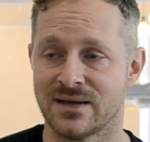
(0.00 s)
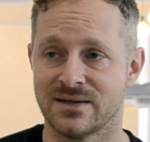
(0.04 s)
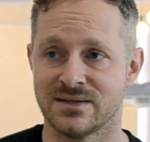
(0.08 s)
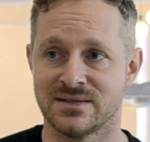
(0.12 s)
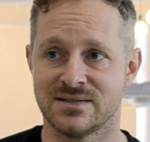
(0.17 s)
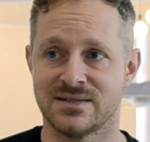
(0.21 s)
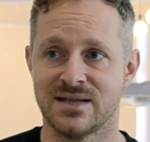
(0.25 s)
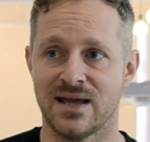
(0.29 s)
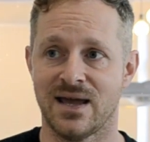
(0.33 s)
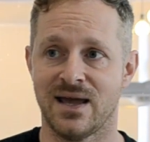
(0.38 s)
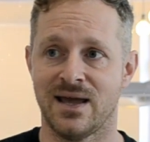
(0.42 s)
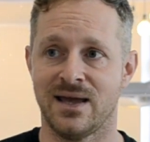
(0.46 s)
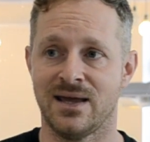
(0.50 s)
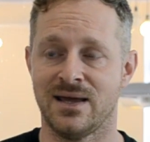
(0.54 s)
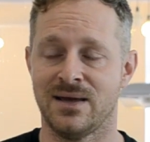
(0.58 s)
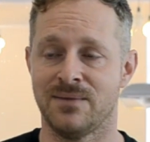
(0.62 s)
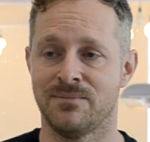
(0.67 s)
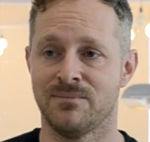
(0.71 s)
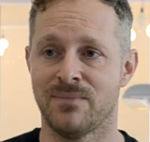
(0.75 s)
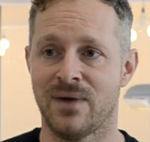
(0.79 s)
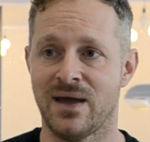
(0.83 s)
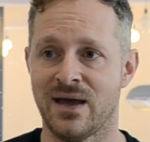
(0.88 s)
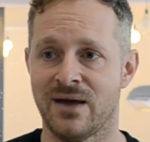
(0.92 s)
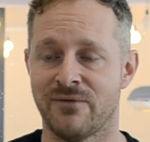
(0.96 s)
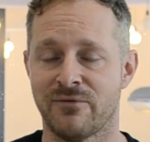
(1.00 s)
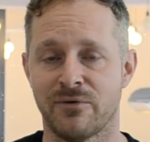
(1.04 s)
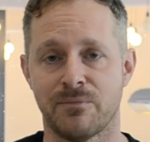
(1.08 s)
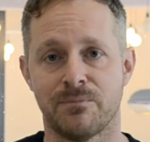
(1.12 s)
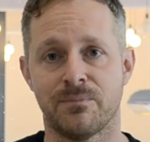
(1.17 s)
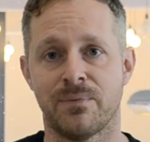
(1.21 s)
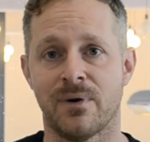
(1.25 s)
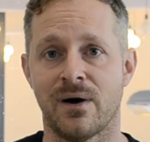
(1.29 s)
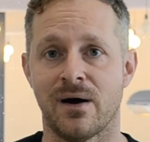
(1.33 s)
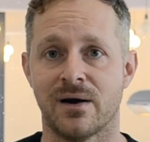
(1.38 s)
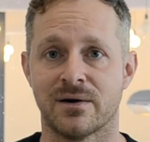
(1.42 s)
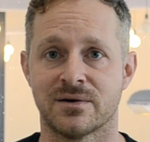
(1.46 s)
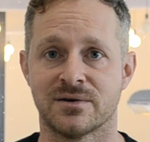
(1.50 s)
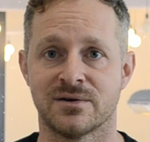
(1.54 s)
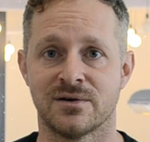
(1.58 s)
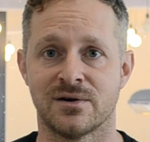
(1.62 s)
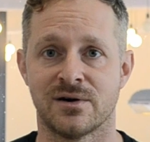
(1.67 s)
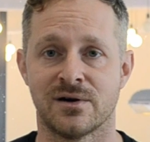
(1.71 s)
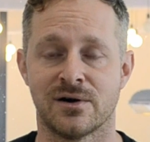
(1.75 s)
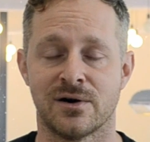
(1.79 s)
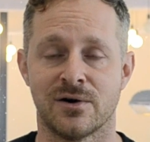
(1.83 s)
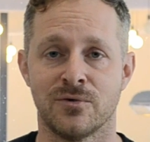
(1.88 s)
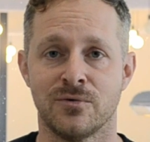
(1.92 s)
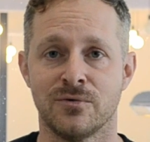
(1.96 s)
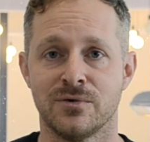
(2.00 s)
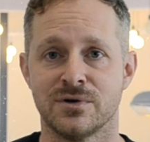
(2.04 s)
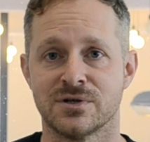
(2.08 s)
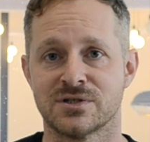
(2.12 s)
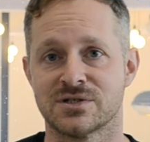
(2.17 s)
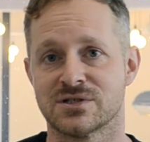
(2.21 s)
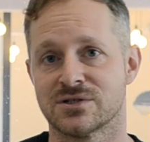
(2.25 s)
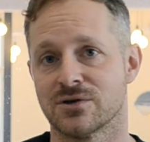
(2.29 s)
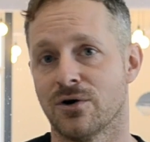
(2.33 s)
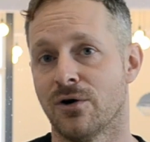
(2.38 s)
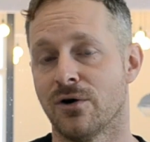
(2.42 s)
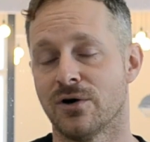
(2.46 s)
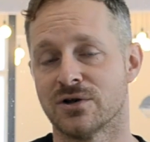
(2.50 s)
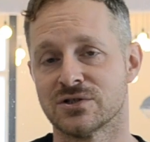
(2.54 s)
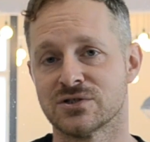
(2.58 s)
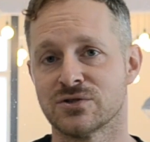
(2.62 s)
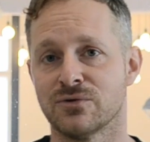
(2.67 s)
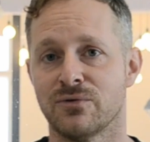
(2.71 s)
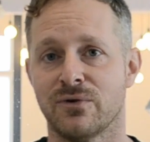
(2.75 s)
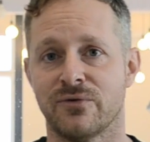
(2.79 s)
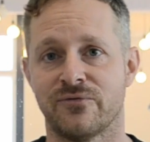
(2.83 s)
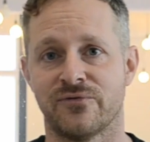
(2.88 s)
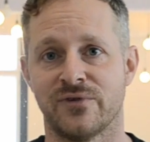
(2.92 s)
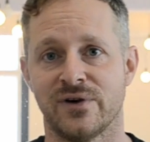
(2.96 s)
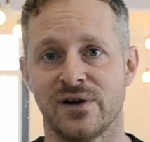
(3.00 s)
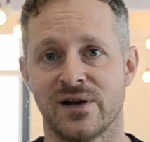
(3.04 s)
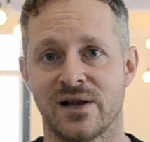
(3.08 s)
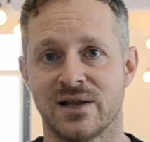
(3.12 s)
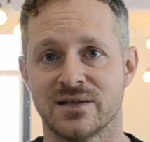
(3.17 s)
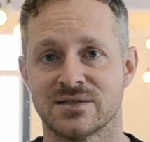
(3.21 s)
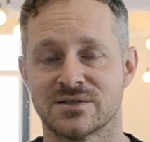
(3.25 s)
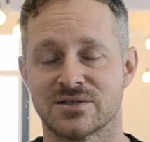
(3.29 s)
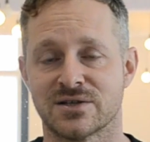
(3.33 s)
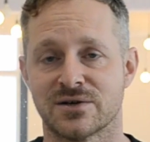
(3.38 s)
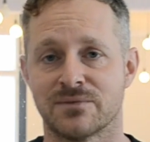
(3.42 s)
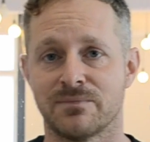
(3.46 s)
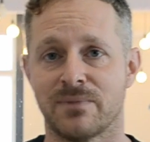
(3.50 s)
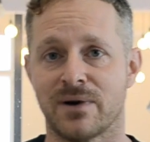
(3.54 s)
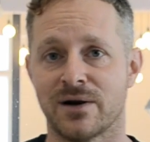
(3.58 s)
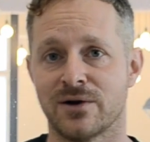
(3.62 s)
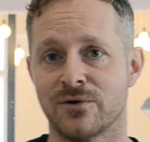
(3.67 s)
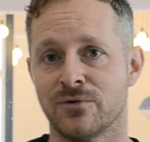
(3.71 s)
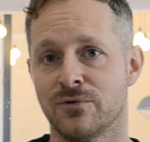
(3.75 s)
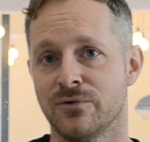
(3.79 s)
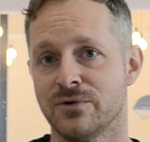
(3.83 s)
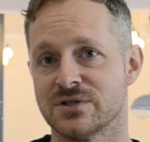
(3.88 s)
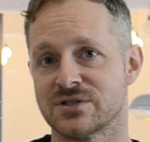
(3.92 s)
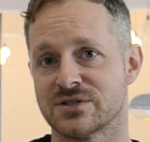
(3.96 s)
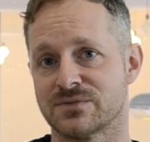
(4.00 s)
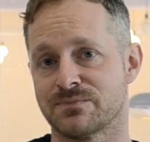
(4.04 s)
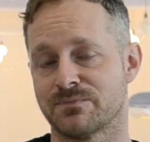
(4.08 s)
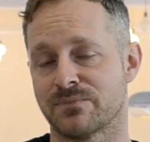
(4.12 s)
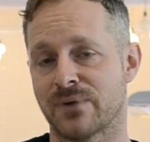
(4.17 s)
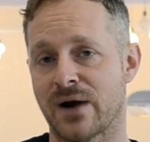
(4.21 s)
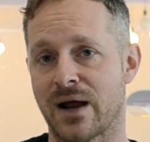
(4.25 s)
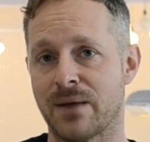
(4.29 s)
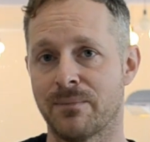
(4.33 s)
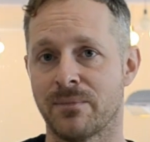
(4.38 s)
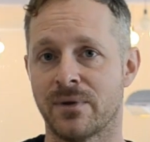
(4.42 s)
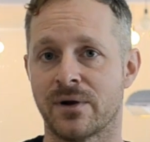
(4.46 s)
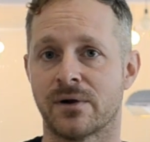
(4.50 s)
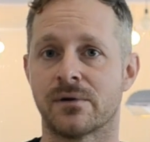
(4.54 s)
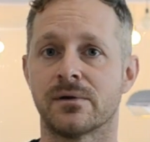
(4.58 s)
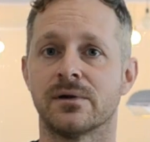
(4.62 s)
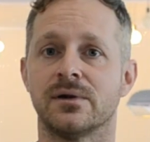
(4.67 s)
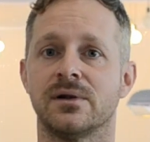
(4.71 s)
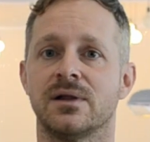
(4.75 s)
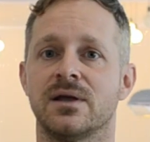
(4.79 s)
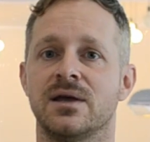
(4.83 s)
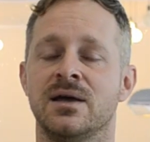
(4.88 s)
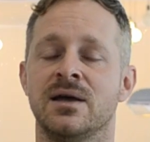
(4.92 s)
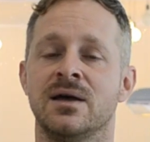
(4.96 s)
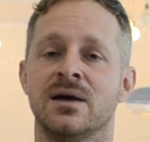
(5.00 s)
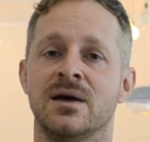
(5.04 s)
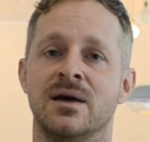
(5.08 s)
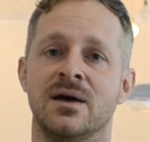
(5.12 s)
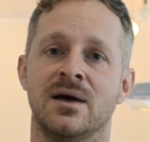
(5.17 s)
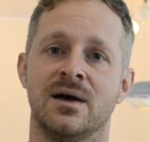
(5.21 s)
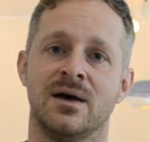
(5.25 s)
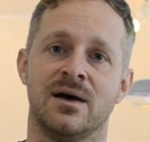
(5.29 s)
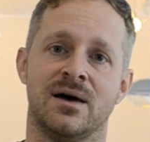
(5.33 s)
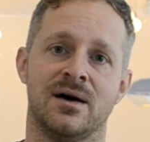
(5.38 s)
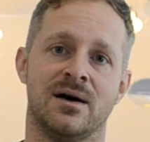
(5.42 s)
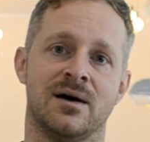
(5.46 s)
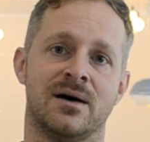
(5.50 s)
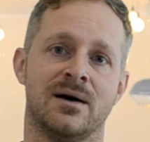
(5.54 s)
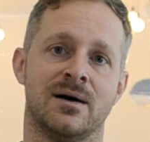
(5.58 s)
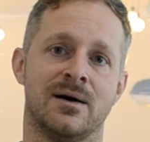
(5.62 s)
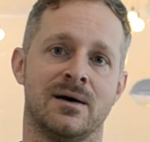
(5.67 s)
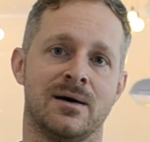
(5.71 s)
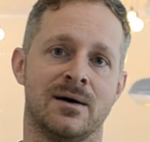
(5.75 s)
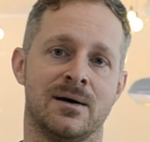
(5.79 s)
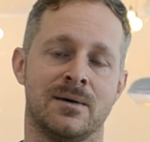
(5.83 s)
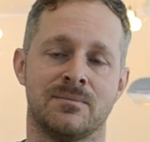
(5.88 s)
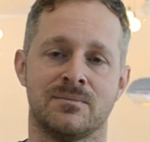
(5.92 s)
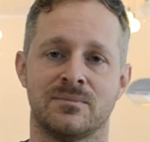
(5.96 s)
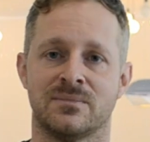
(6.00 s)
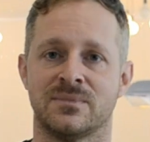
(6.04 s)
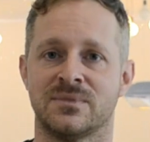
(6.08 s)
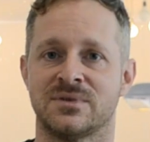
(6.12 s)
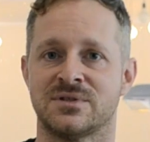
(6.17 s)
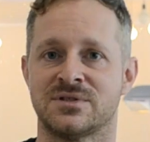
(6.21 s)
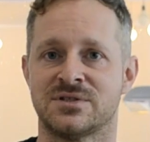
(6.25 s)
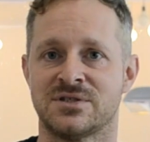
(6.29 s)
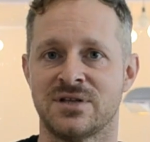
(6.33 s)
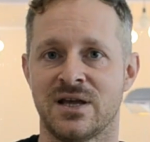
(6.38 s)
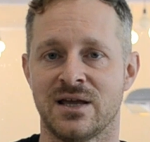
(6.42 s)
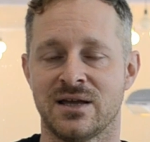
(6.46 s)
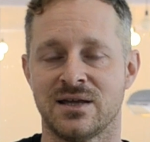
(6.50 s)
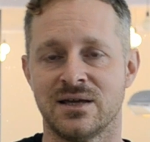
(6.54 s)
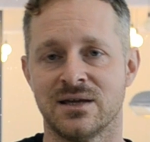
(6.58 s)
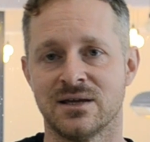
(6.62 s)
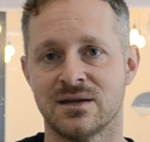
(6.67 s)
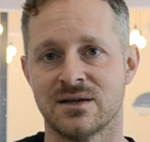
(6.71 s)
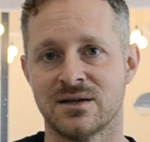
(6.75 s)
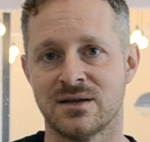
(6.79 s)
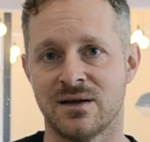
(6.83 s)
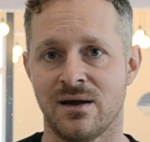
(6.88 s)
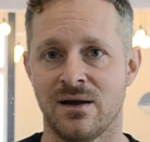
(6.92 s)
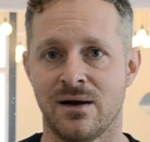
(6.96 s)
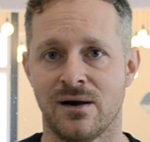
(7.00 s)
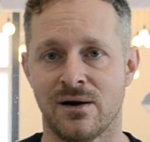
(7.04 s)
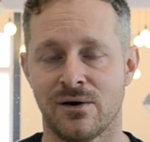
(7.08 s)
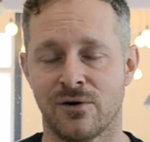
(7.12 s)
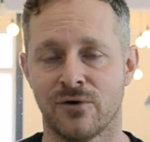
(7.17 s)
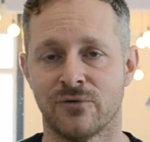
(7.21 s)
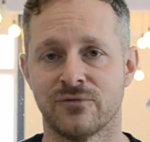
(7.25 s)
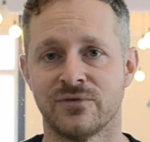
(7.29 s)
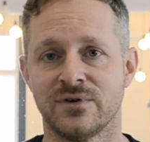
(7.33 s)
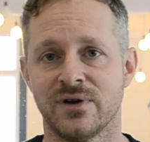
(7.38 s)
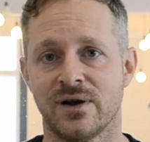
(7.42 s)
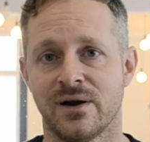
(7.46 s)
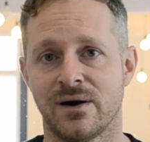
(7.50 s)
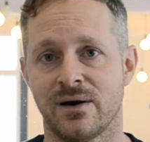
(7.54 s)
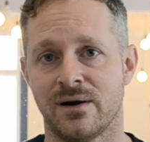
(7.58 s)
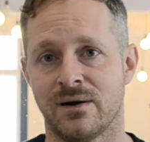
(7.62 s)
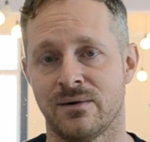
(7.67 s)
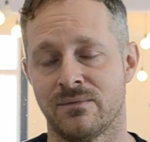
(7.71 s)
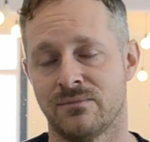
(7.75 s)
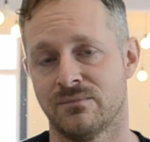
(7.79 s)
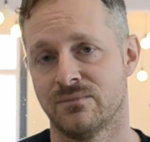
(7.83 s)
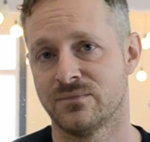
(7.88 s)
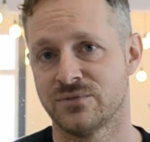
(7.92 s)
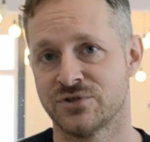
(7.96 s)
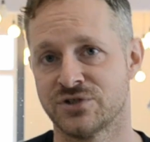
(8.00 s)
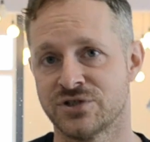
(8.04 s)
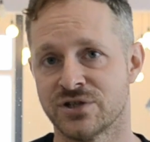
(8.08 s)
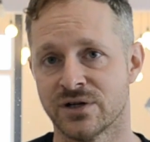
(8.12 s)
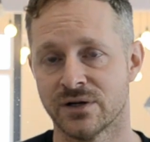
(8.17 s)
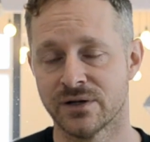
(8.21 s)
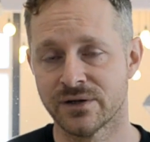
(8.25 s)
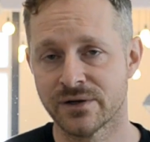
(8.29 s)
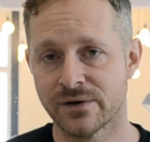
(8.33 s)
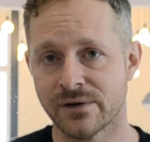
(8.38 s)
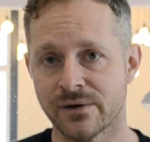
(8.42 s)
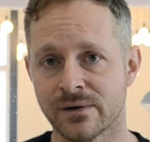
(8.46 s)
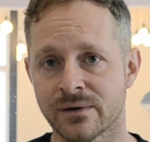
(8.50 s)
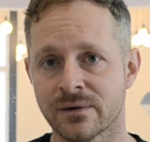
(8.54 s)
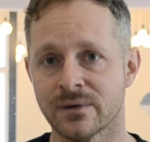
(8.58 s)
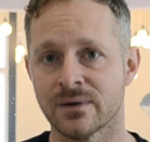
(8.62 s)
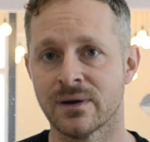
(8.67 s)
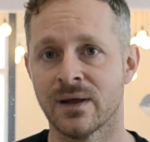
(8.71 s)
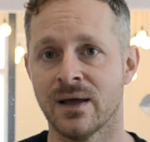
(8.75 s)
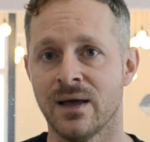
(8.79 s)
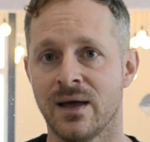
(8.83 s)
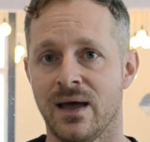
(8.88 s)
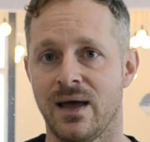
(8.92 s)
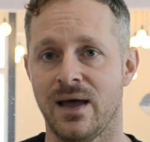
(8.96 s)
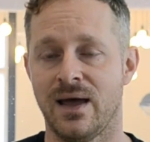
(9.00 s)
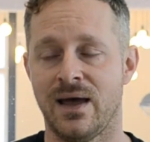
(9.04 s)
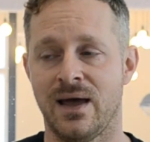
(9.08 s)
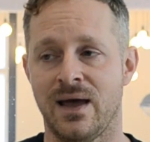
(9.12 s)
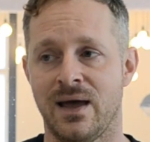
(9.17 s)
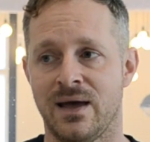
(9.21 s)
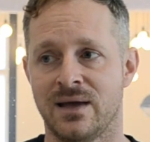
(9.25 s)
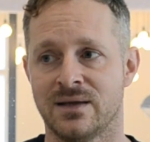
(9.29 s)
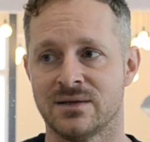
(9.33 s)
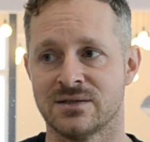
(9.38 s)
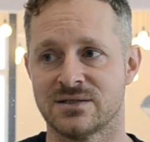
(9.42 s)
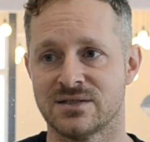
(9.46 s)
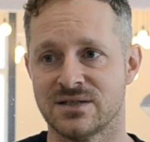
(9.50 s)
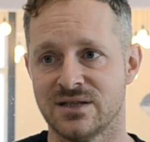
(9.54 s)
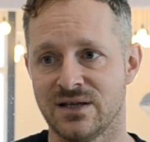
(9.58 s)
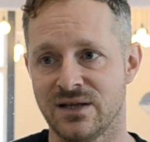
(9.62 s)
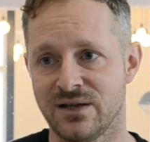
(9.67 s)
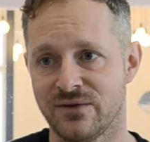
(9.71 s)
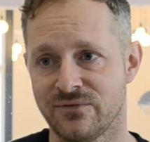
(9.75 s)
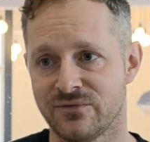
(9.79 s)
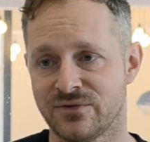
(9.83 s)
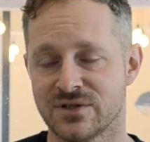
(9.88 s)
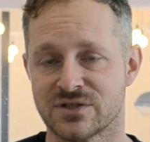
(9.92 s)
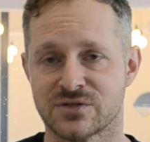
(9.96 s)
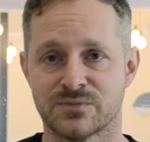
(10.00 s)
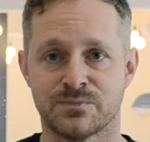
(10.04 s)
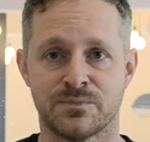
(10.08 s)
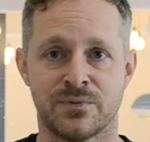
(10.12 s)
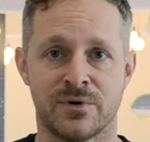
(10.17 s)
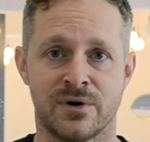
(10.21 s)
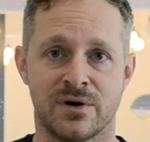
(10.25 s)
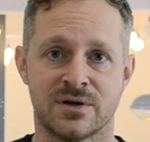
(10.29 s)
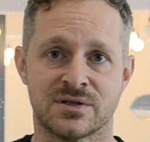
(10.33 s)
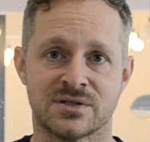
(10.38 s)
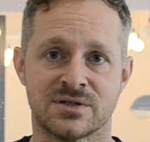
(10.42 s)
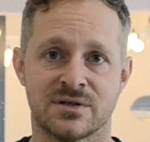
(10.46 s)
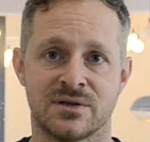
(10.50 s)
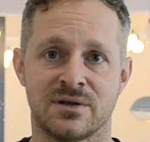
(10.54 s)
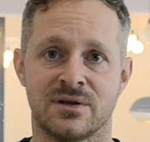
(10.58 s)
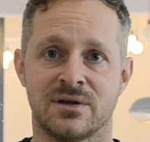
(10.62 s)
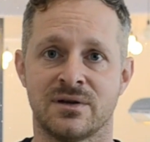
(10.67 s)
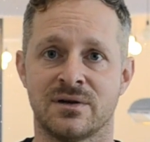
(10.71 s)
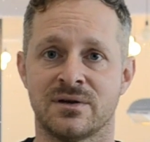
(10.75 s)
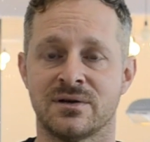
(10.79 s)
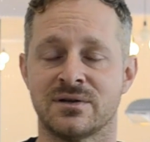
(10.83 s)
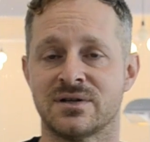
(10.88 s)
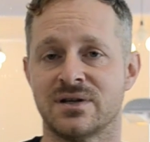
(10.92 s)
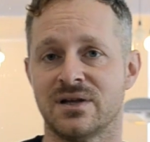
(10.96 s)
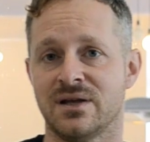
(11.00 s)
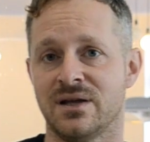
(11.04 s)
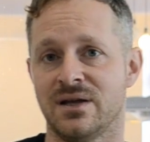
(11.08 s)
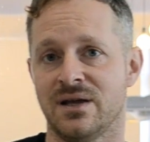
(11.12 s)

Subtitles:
they may have a partner who is also a freelancer but who is primarily taking care of their children, and if this person